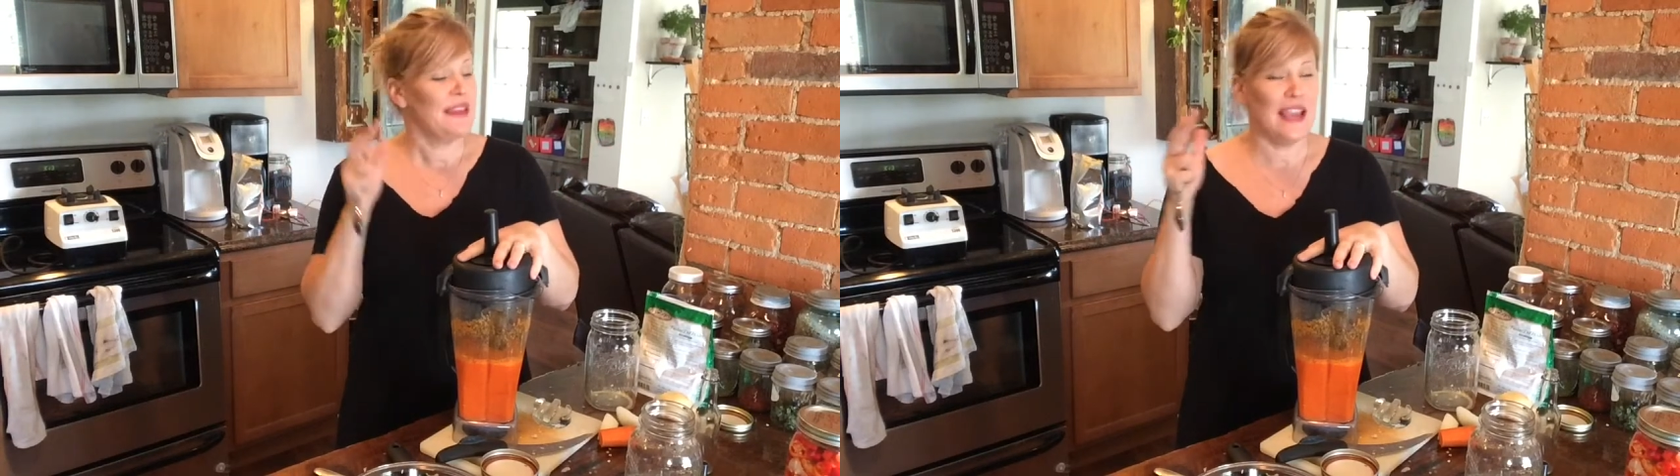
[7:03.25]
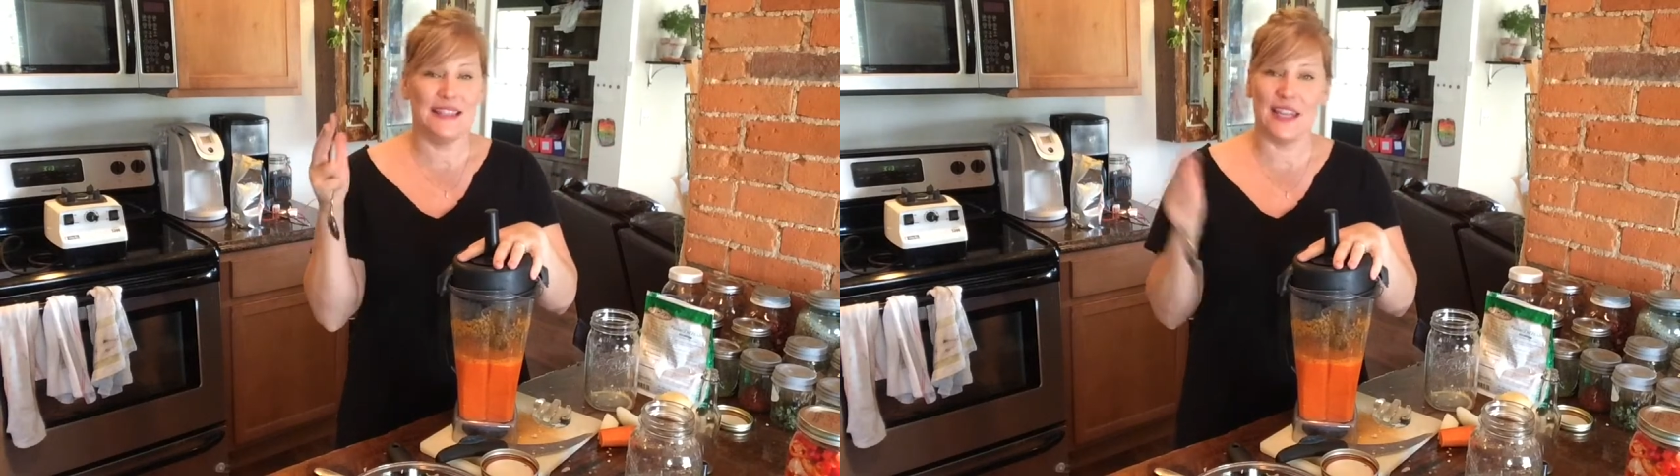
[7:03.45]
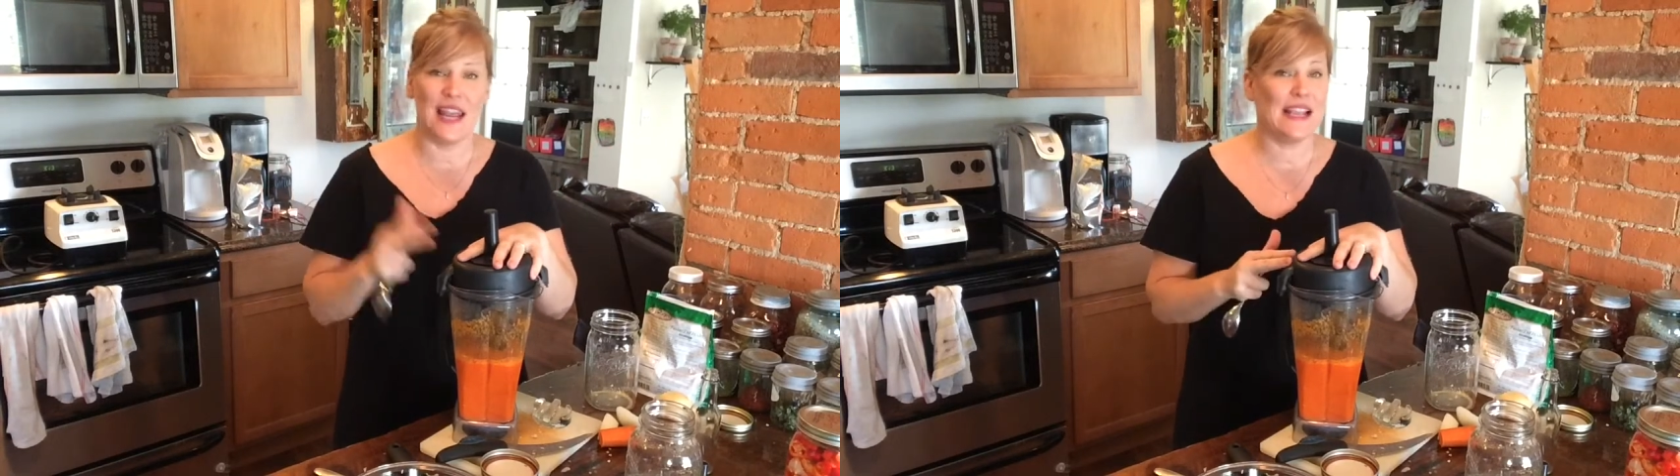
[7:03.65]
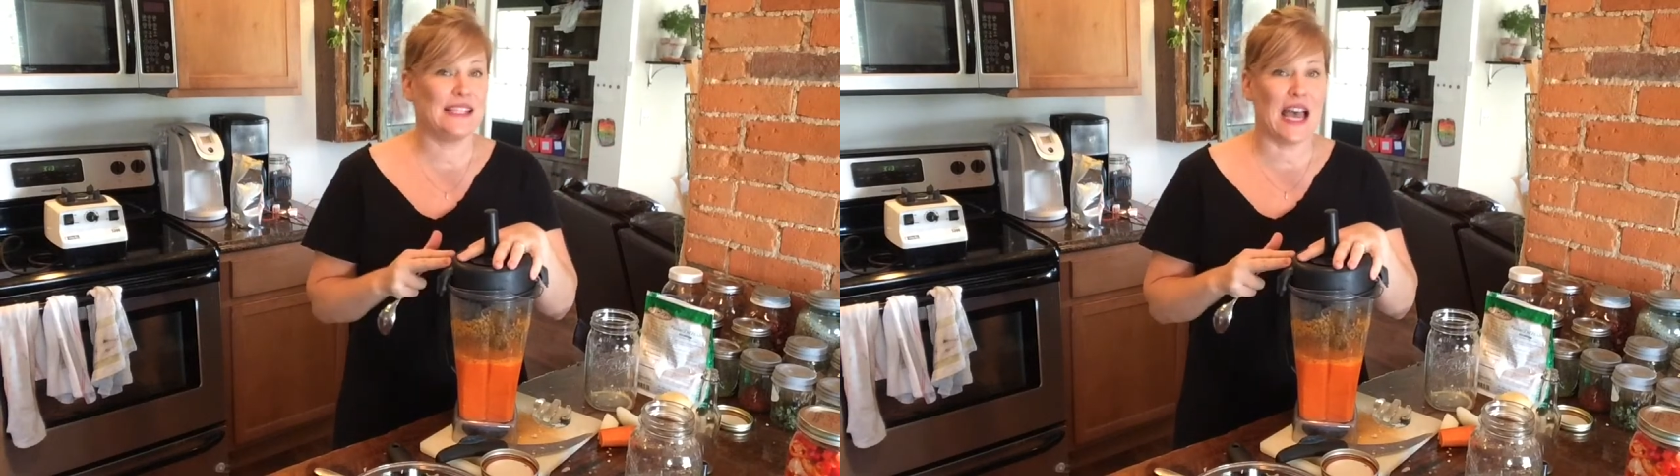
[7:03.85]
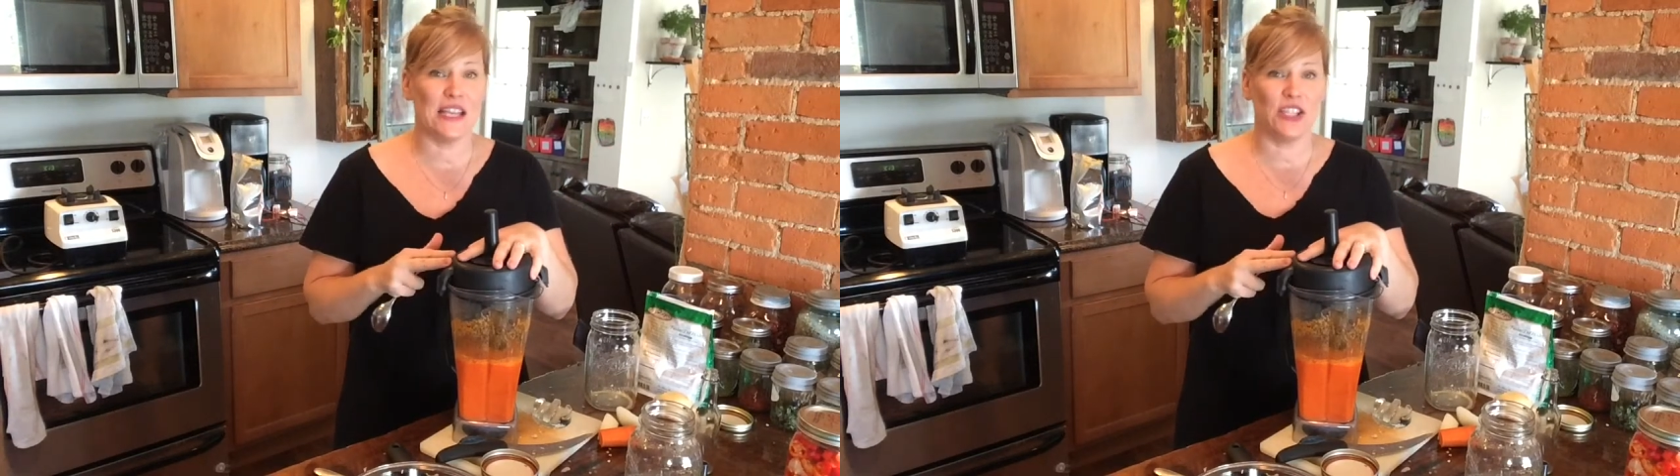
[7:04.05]
It's a nice
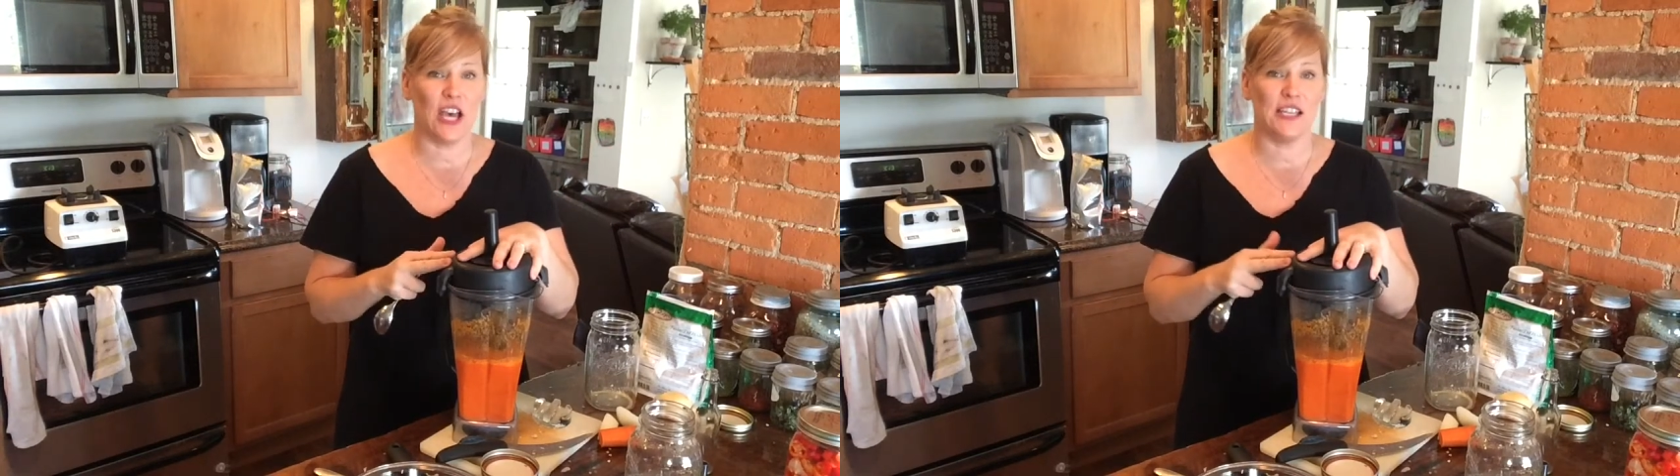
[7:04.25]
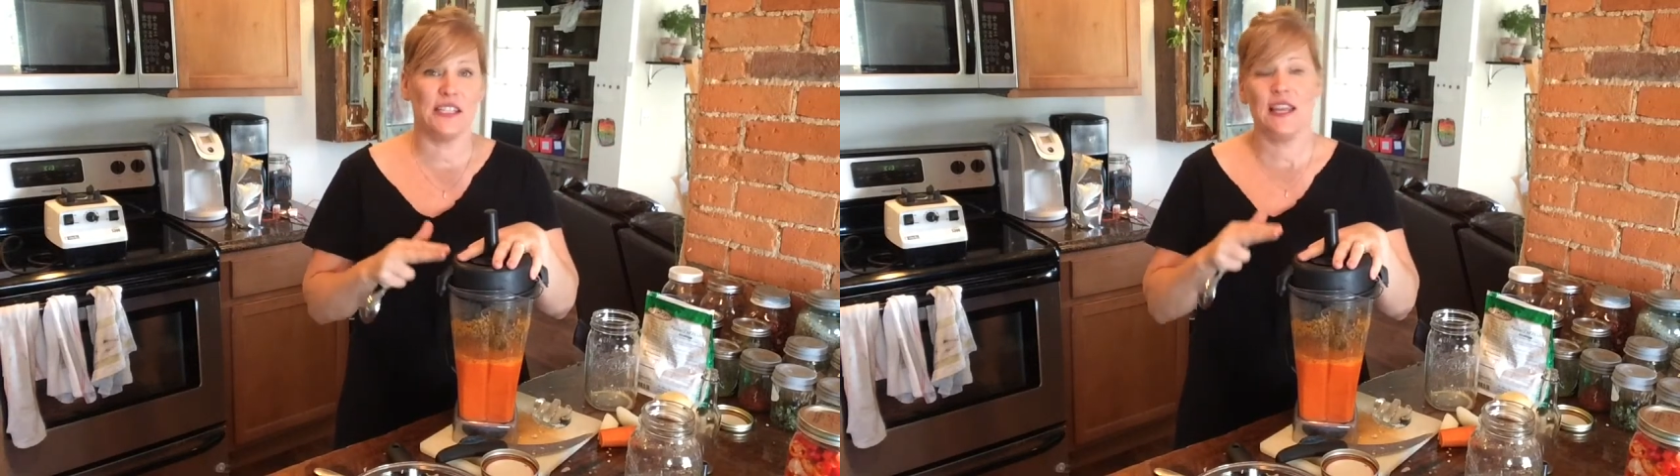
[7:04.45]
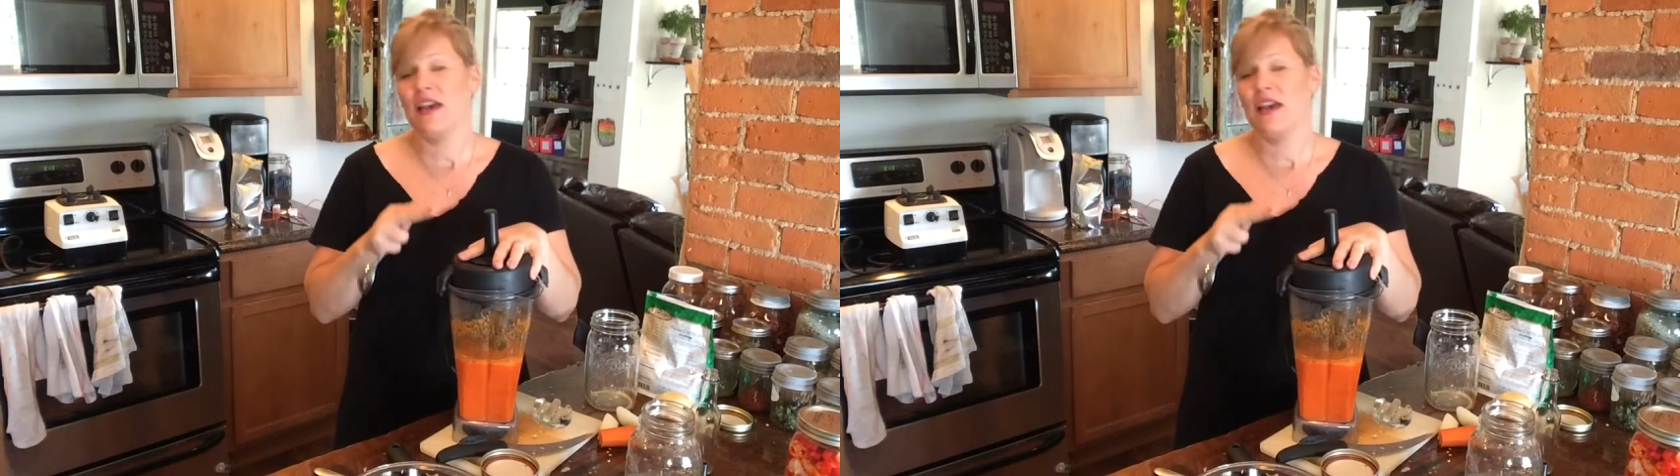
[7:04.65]
hot sauce.